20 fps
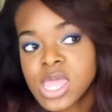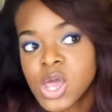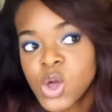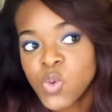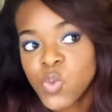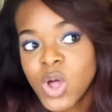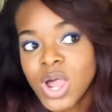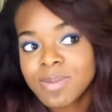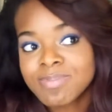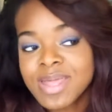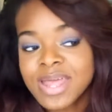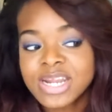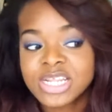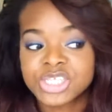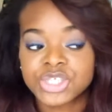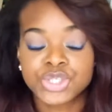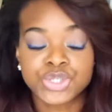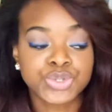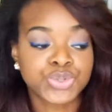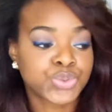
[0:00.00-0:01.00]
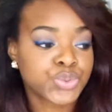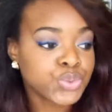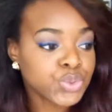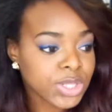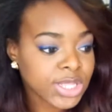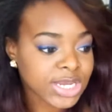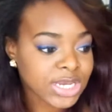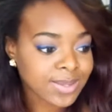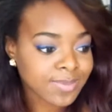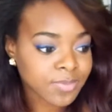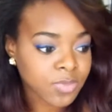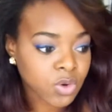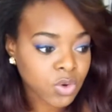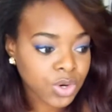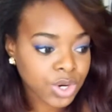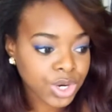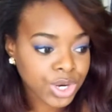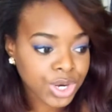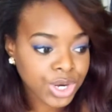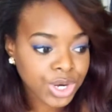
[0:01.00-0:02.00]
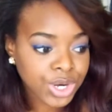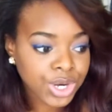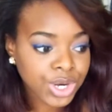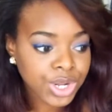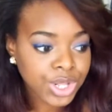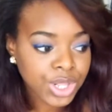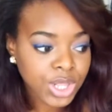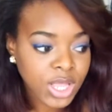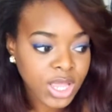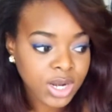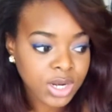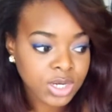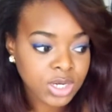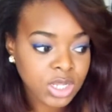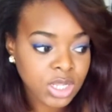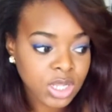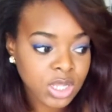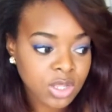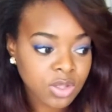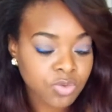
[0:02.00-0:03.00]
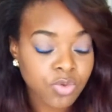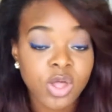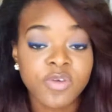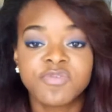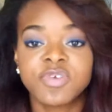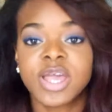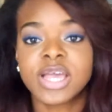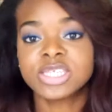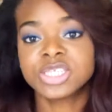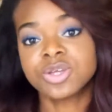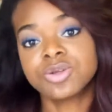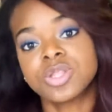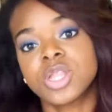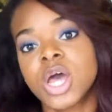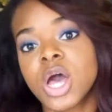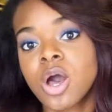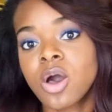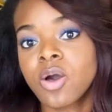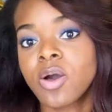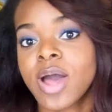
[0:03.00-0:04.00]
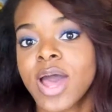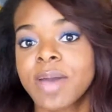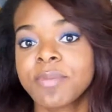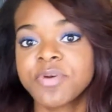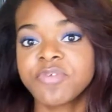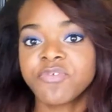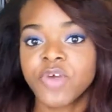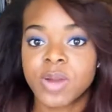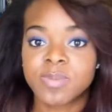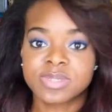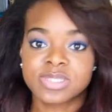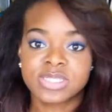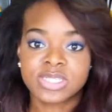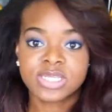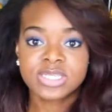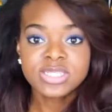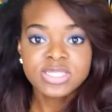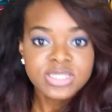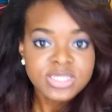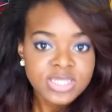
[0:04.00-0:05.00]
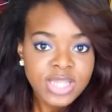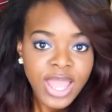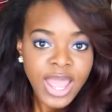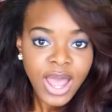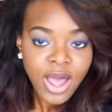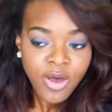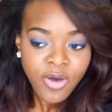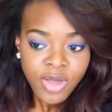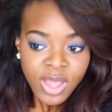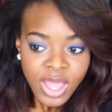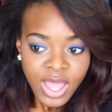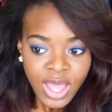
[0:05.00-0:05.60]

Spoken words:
Well, I'm not in school anymore. I don't know. Well, if you guys don't know, I'm a pharmacist now.